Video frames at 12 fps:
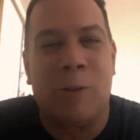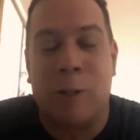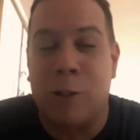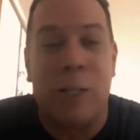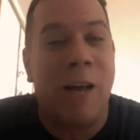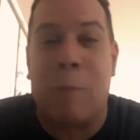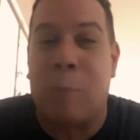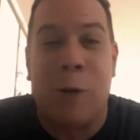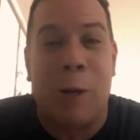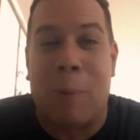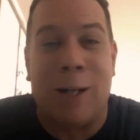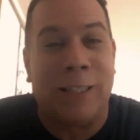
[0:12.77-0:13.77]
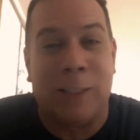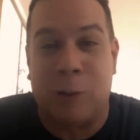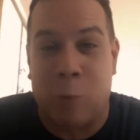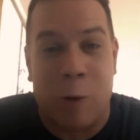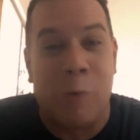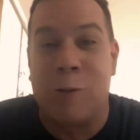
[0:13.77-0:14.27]
because you never pull your punches
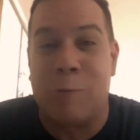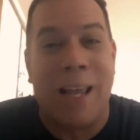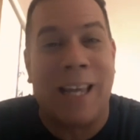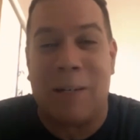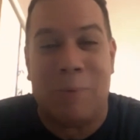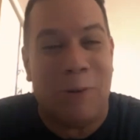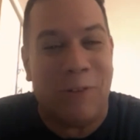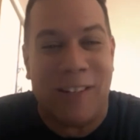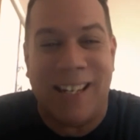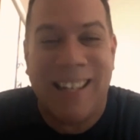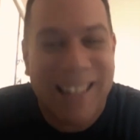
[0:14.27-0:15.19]
when we was making a movie.